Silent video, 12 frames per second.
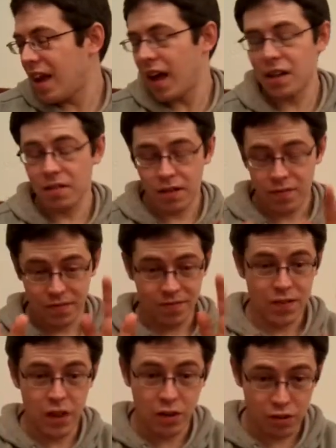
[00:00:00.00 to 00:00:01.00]
Anyway,
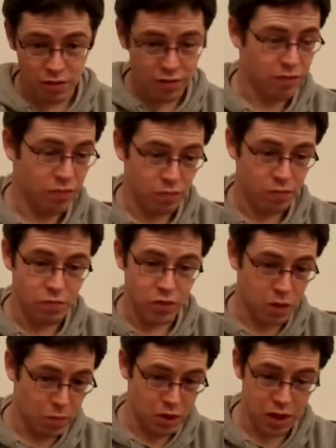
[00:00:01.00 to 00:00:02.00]
enough
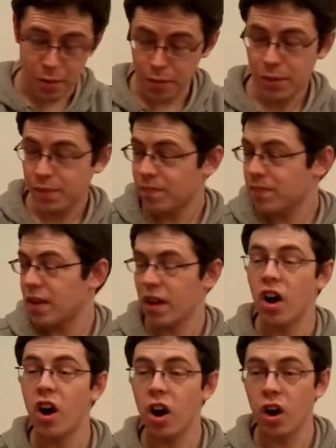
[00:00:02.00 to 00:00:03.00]
jibber jabber.
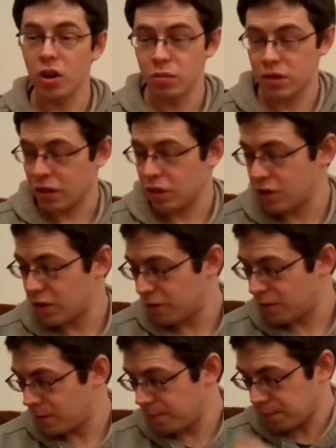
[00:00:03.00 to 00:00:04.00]
On with the good
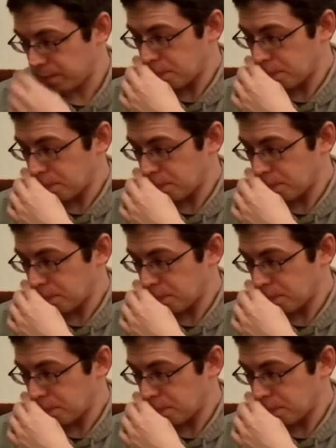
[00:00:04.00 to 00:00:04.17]
stuff.